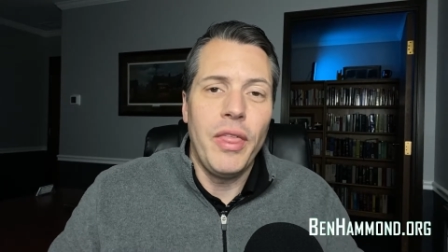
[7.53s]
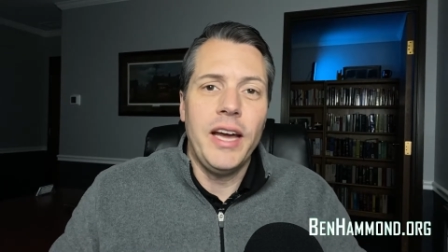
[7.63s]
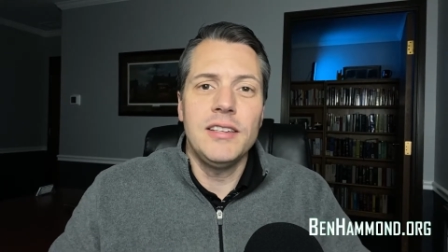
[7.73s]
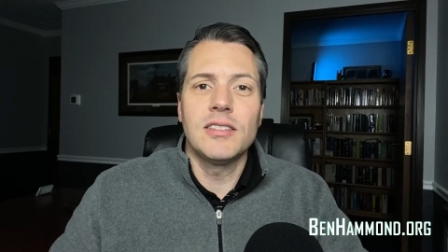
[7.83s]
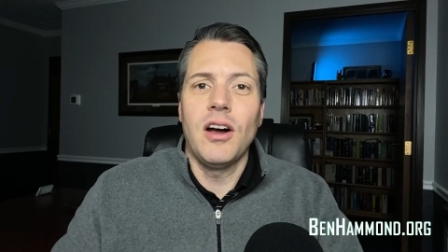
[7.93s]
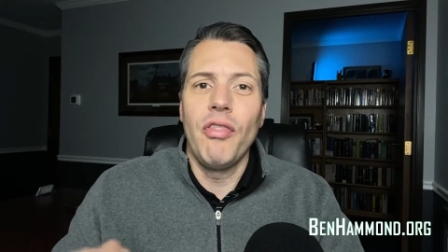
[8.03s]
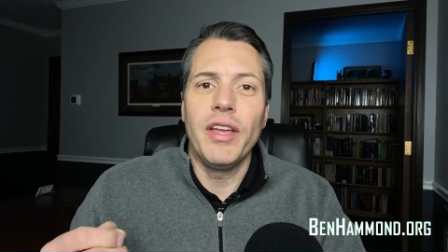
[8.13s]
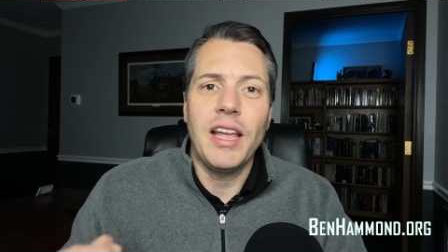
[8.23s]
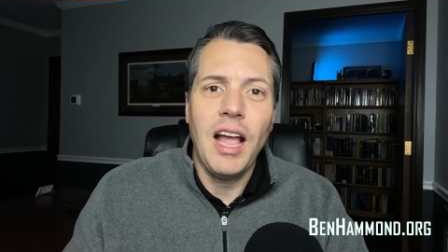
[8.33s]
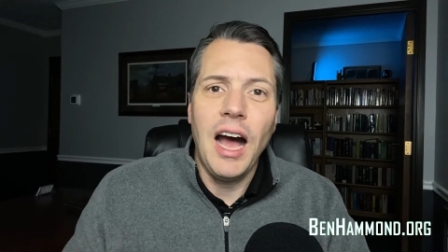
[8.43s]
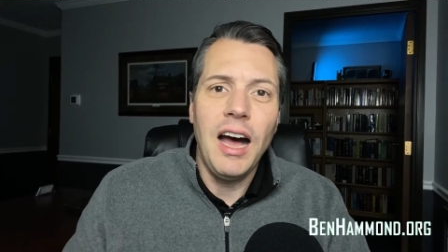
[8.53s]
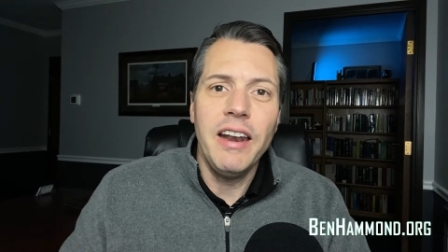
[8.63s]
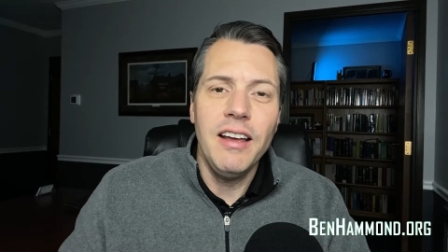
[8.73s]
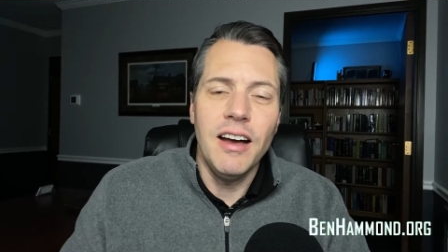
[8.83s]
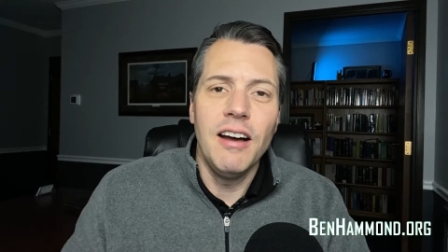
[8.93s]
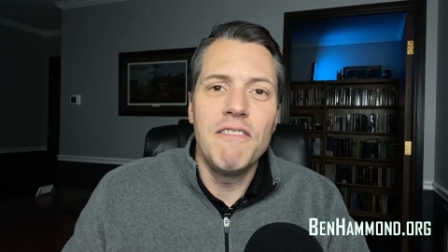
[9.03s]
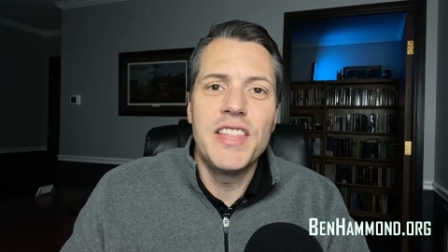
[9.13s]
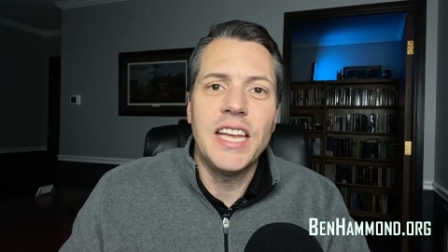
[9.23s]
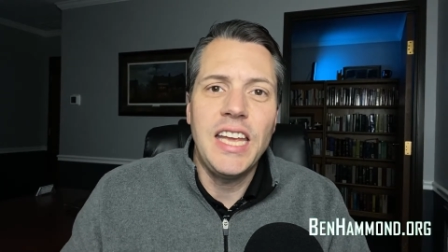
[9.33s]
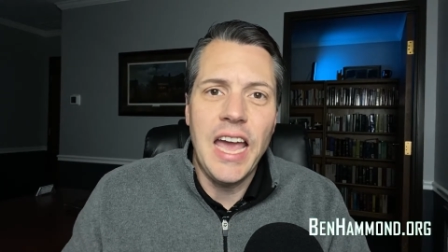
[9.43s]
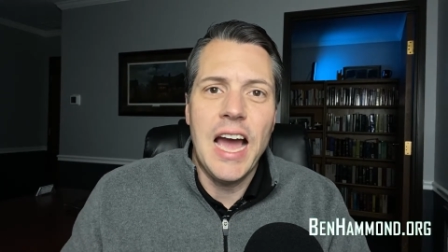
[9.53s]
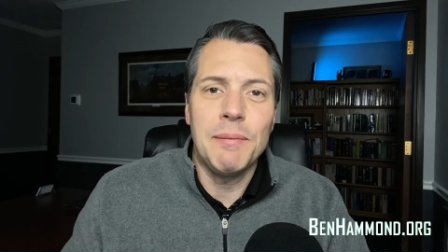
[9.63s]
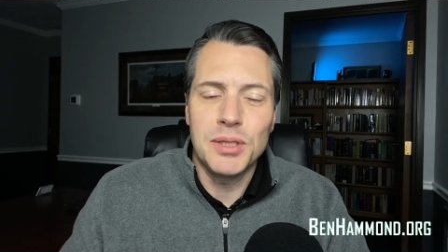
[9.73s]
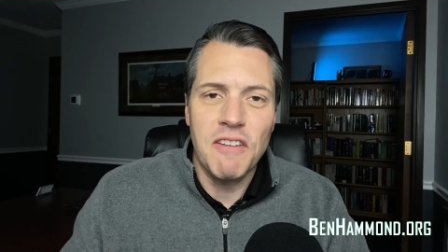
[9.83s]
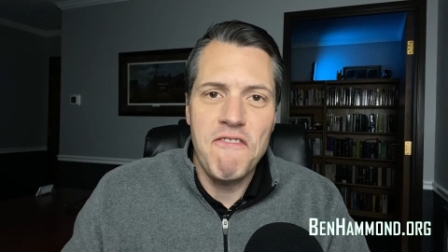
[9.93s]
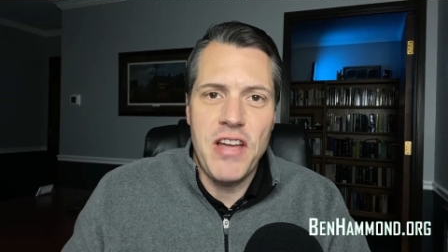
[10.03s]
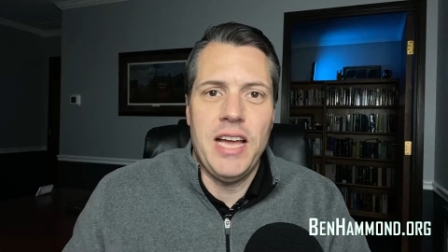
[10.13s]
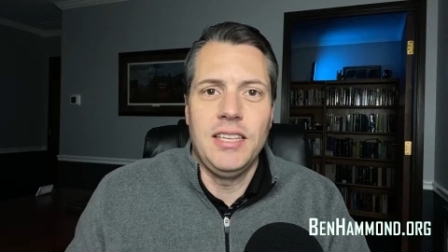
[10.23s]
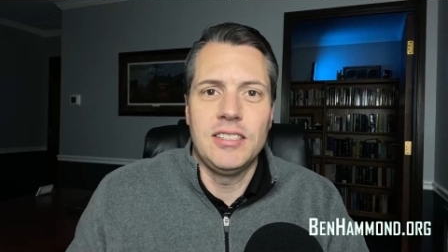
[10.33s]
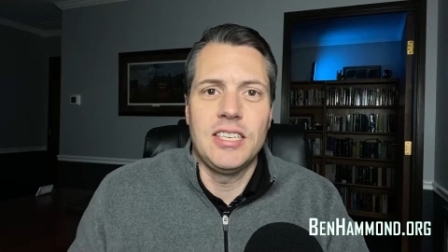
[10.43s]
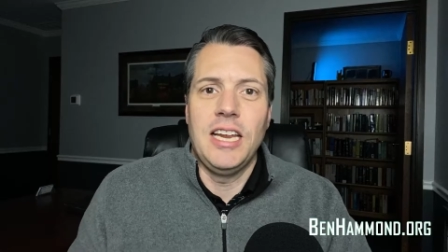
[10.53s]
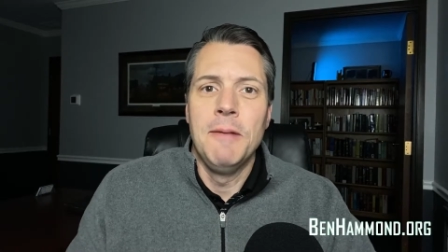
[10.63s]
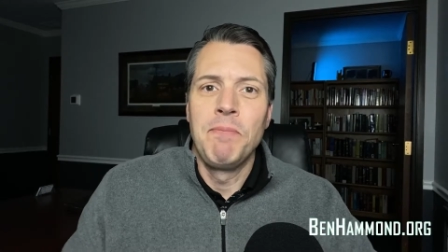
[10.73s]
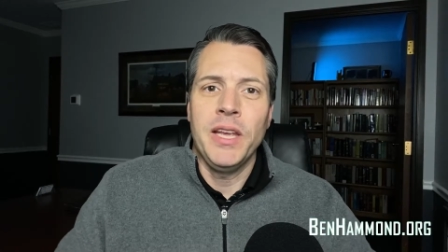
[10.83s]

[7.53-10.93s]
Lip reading: That is called the God of the Gaps Fallacy.